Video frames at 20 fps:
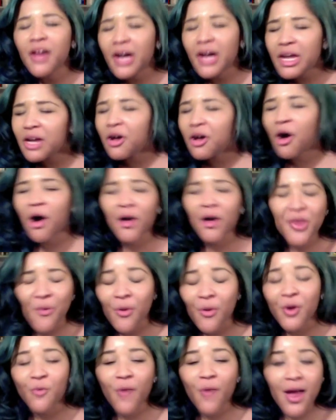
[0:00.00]
going to call you
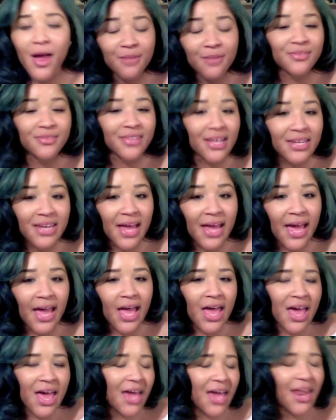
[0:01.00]
on a random Sunday
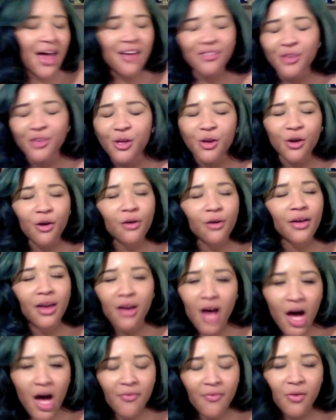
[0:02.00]
and ask you to go get
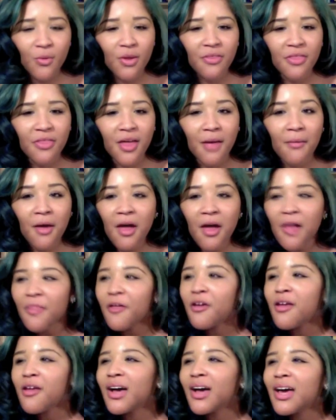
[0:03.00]
coffee with them.
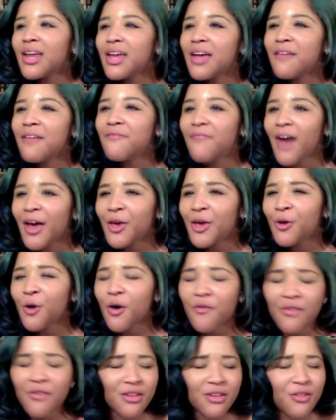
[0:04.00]
They're not going to invite you
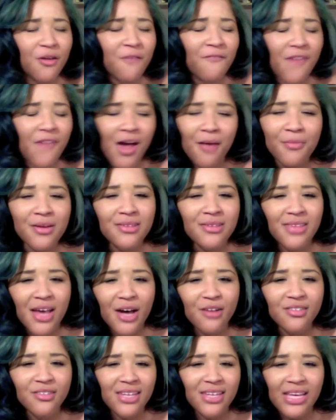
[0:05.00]
over to their family's
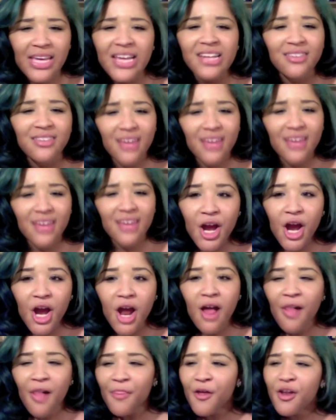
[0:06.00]
house to eat dinner.
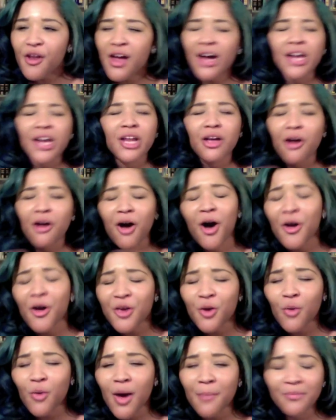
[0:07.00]
They're not going to call
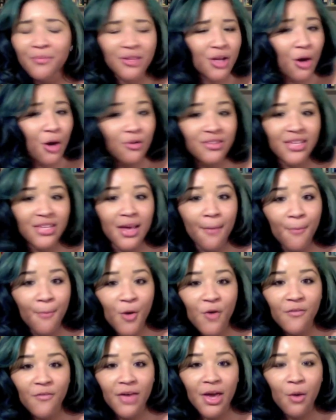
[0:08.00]
you up to go see a
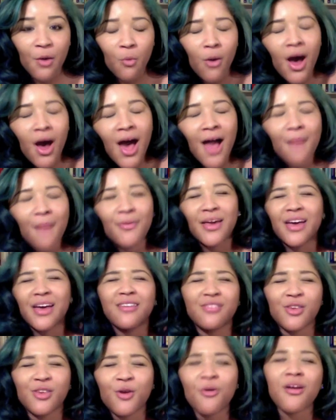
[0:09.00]
movie. Why?
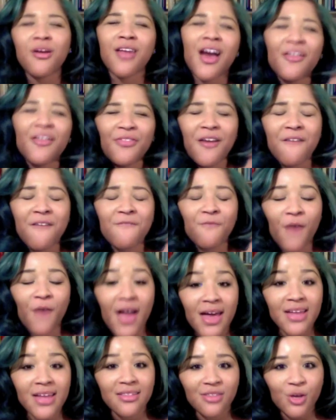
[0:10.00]
Because you are not their
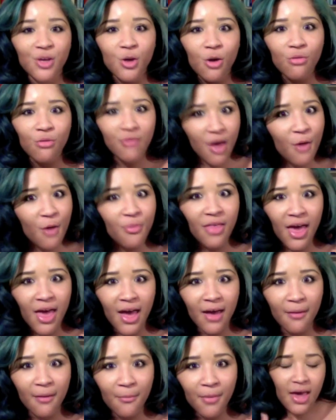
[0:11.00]
friends. You don't know
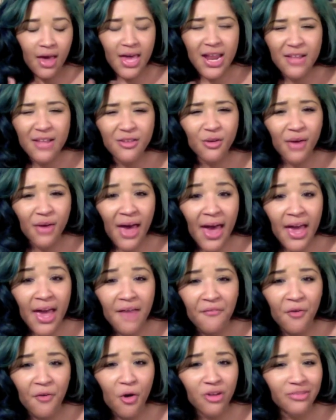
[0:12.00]
them. And it's okay
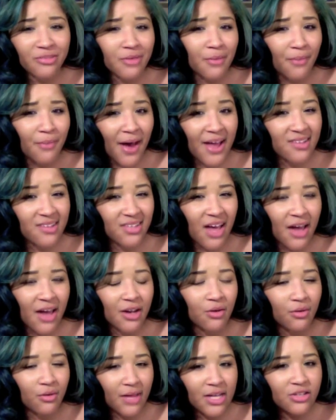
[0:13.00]
if your ultimate bias got
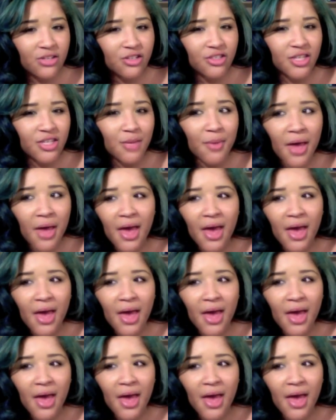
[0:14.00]
in a relationship